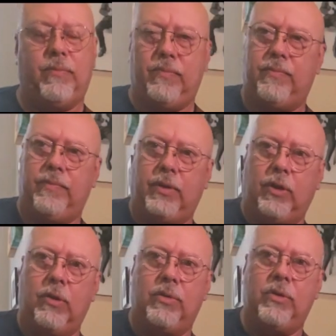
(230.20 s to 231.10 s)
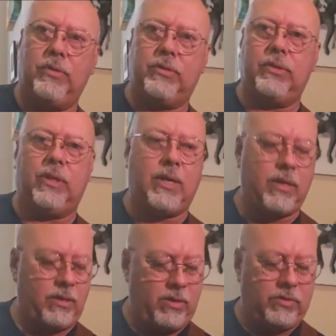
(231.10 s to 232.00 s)
from the lower notes to the
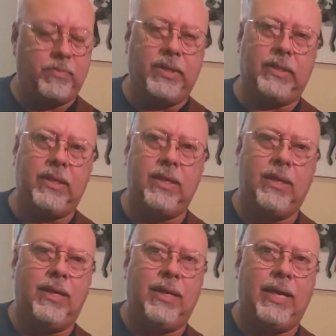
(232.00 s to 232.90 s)
higher notes, but